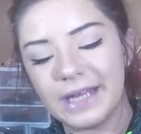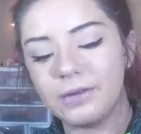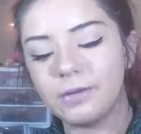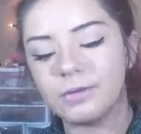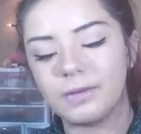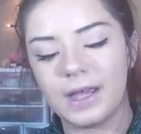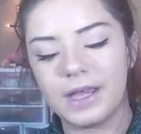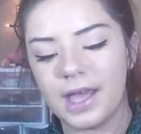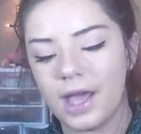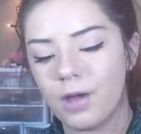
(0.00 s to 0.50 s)
I
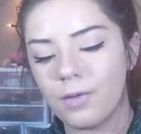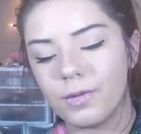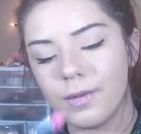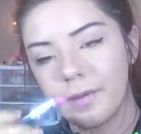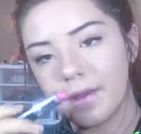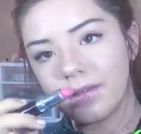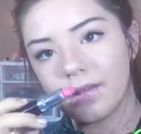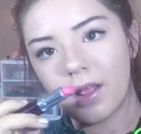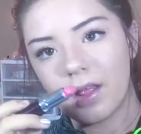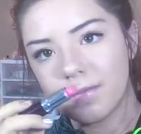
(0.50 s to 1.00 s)
don't like how
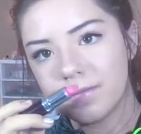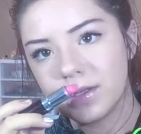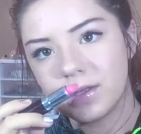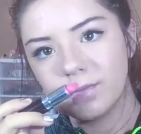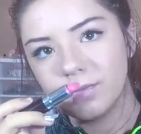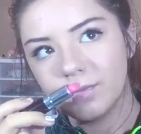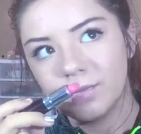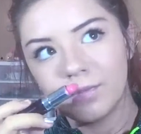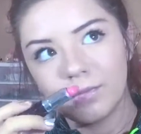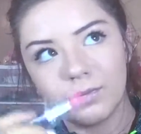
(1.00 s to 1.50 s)

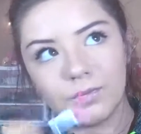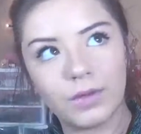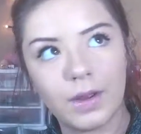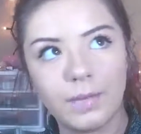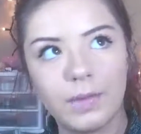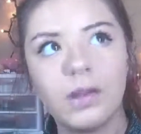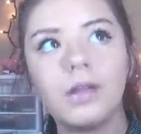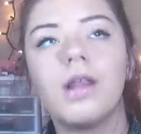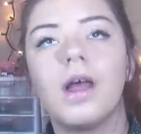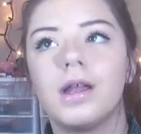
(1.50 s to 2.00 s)

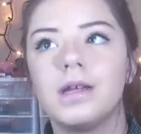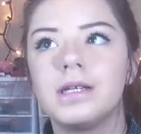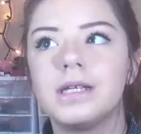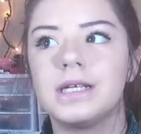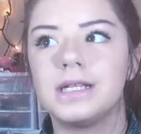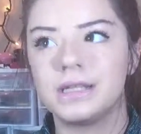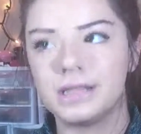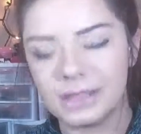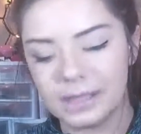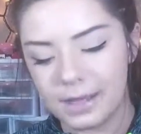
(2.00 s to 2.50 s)
Rimmel
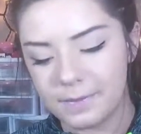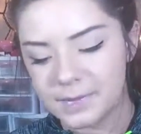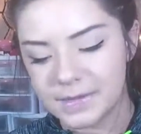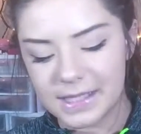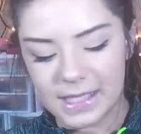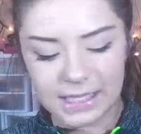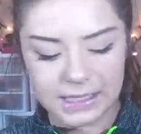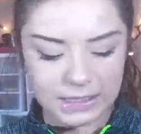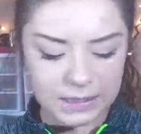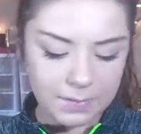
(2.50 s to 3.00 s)
London
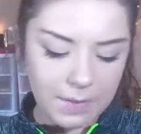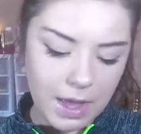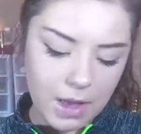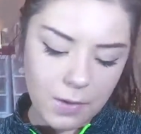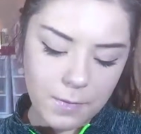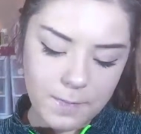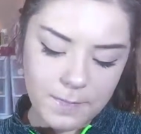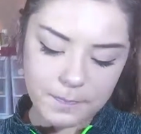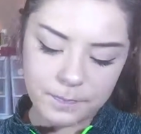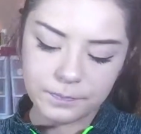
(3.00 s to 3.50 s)
lipsticks
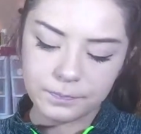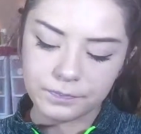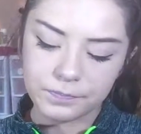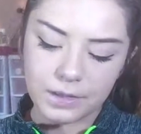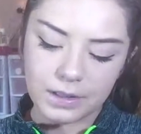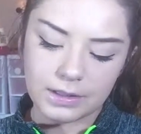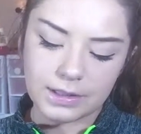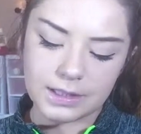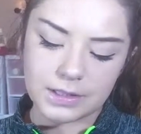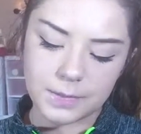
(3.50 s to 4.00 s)
smell.
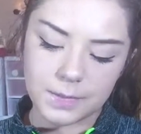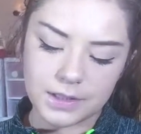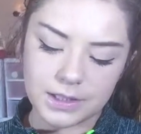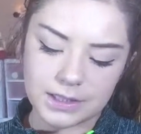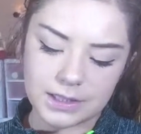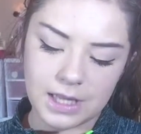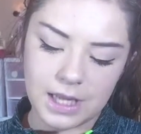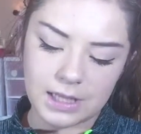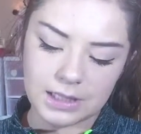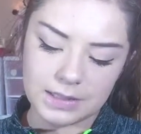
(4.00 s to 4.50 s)
This one
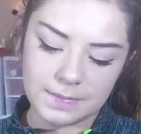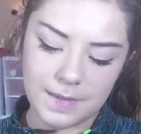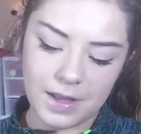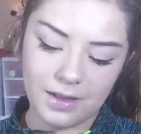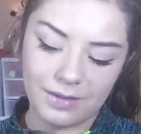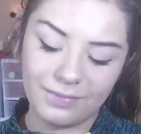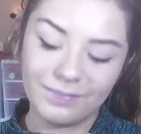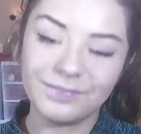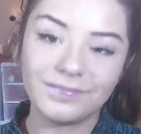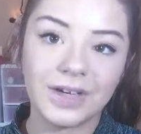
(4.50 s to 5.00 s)
does not
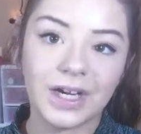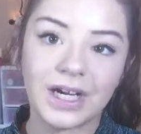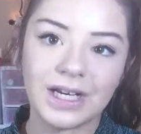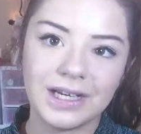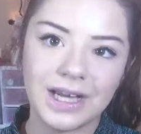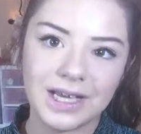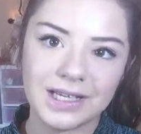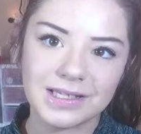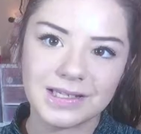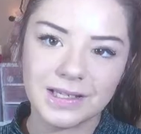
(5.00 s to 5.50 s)
smell
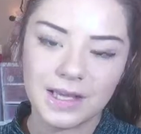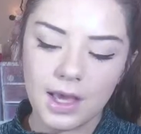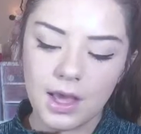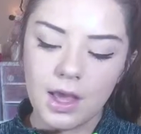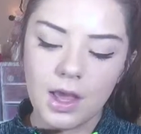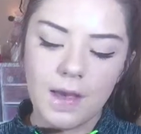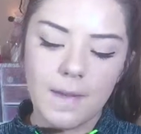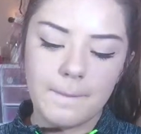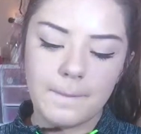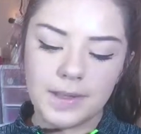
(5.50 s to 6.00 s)
very nice.
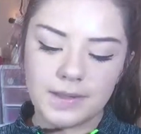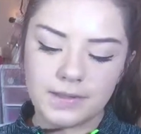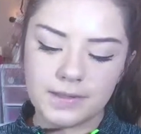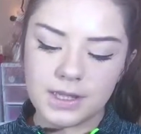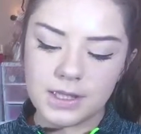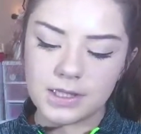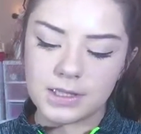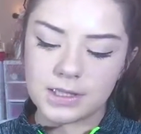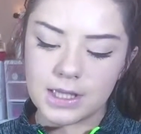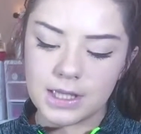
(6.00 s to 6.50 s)
But
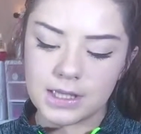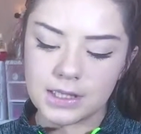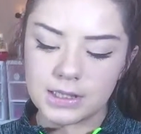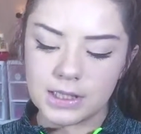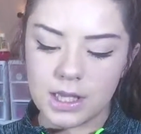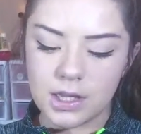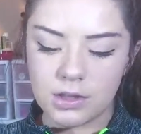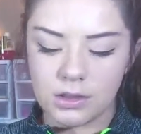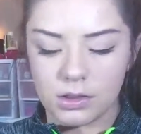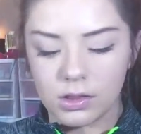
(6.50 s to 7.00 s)
this
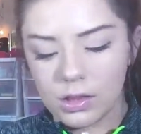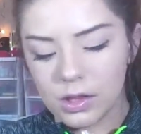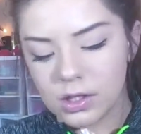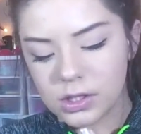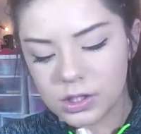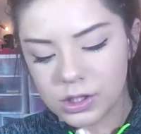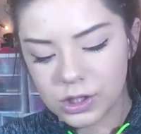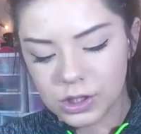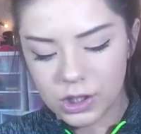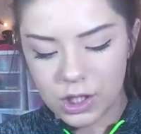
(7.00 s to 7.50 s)
is in the
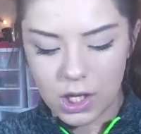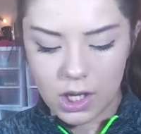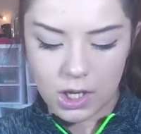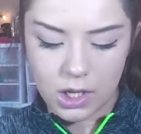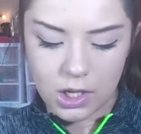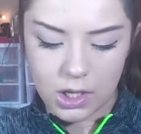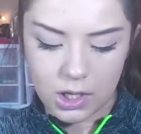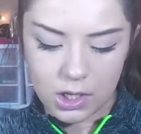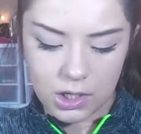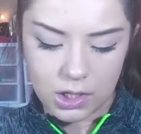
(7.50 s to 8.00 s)

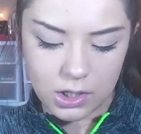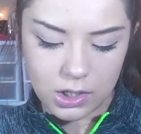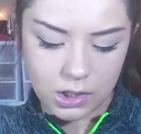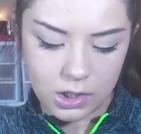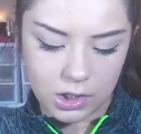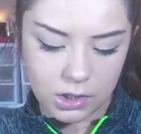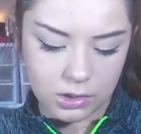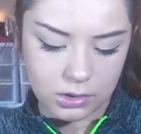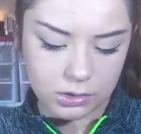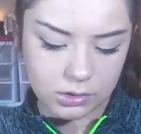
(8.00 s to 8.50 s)

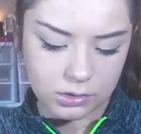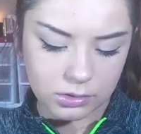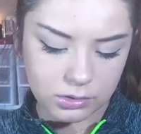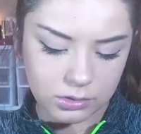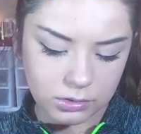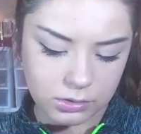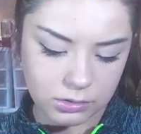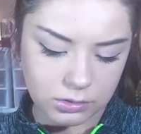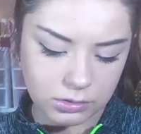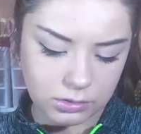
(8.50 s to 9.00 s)
shade.
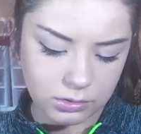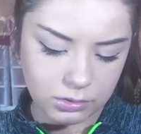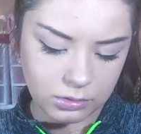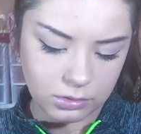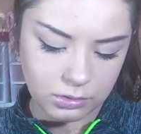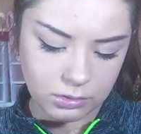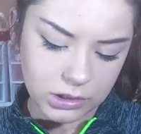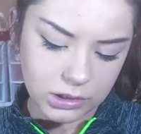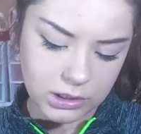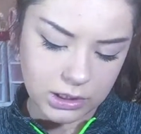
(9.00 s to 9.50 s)

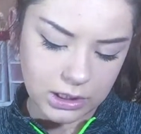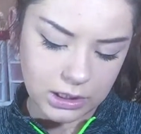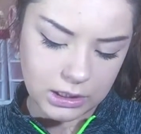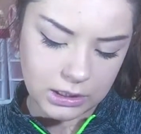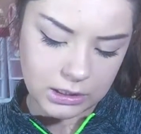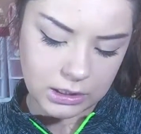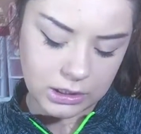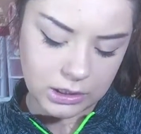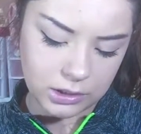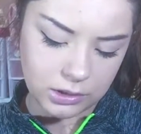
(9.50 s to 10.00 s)
What shade
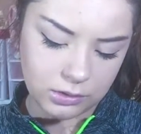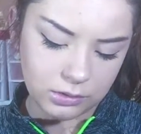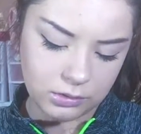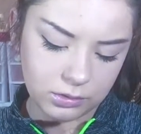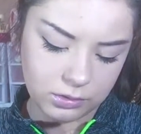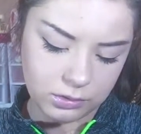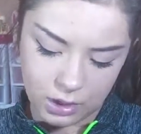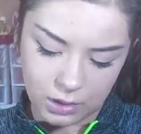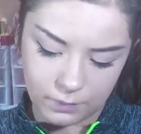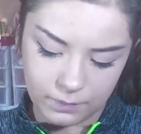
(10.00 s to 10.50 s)
is it in?
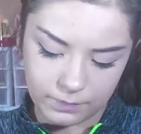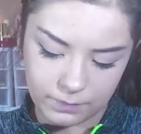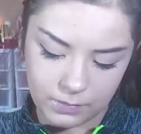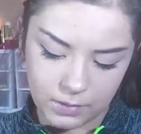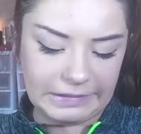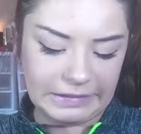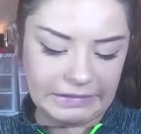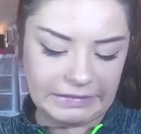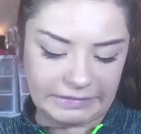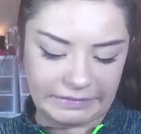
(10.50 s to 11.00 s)
Oh,
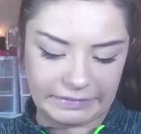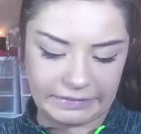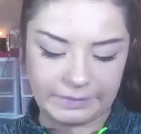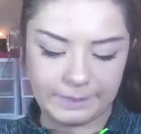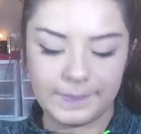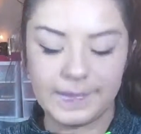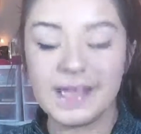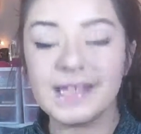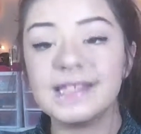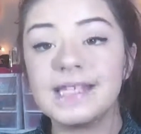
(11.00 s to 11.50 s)

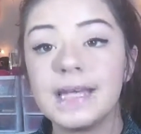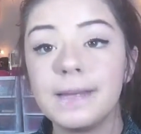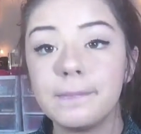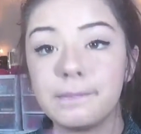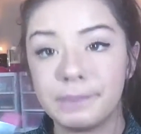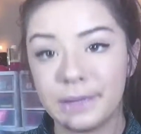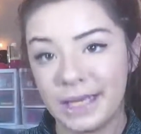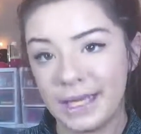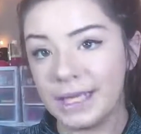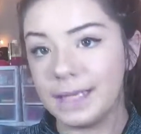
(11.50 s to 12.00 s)
it's in
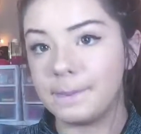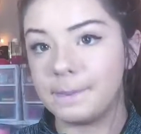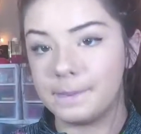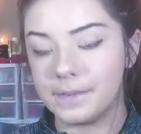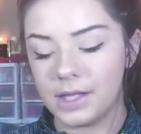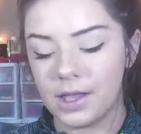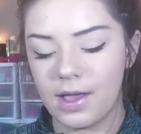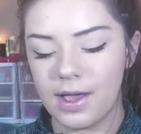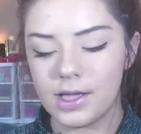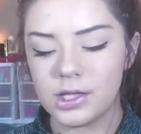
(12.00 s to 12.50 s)
pink
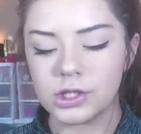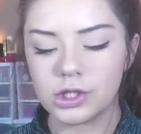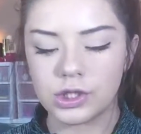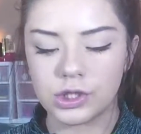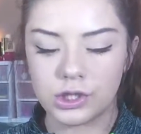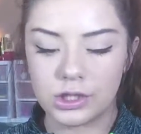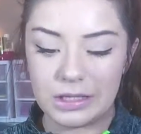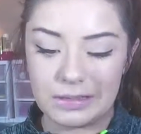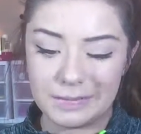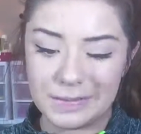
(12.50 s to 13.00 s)
blush,
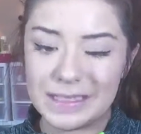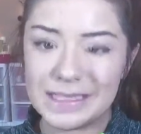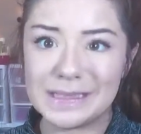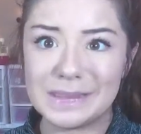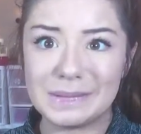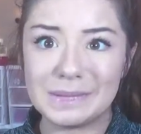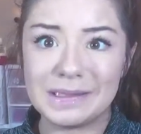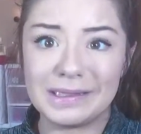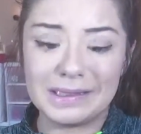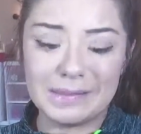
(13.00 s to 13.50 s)
so
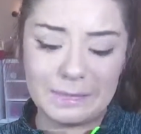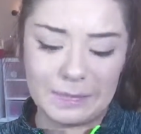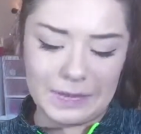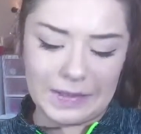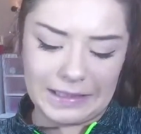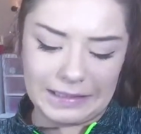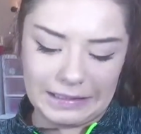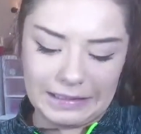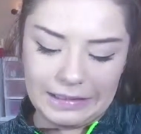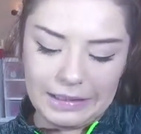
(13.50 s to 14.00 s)
it's really
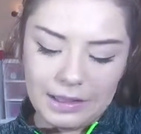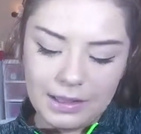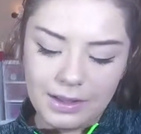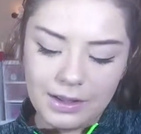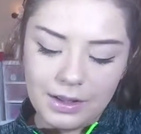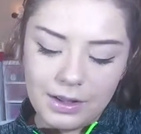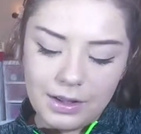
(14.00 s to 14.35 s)
pretty.